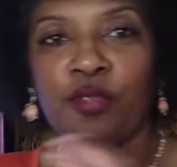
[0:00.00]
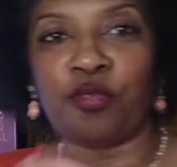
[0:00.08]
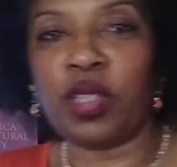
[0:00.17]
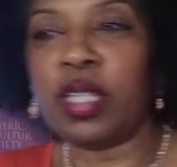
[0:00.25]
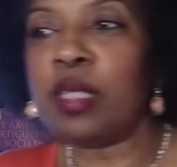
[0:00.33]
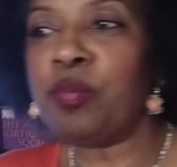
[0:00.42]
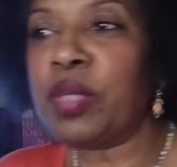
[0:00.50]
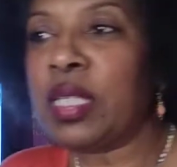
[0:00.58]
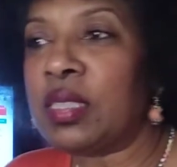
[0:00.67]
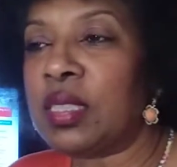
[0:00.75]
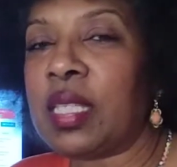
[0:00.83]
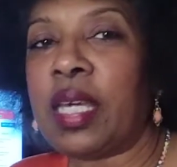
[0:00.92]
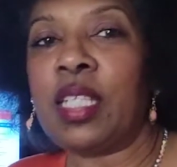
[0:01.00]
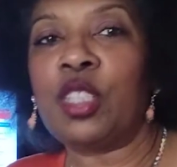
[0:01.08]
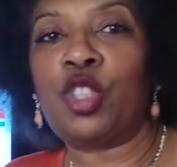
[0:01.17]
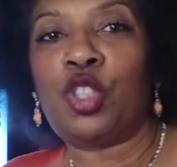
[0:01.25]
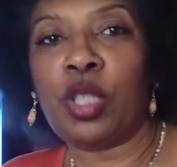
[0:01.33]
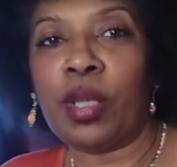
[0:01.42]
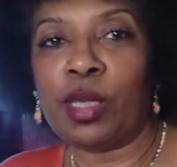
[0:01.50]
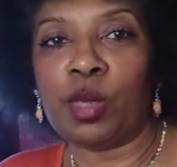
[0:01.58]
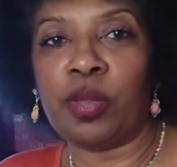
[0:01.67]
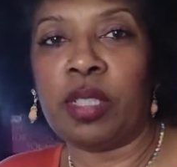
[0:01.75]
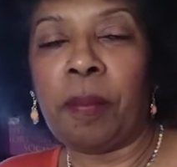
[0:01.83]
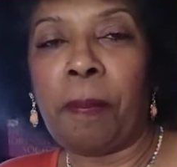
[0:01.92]
The flood means is that it's
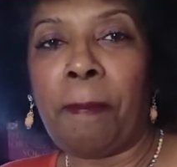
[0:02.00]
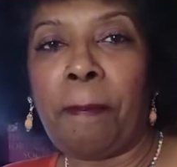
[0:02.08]
judgment.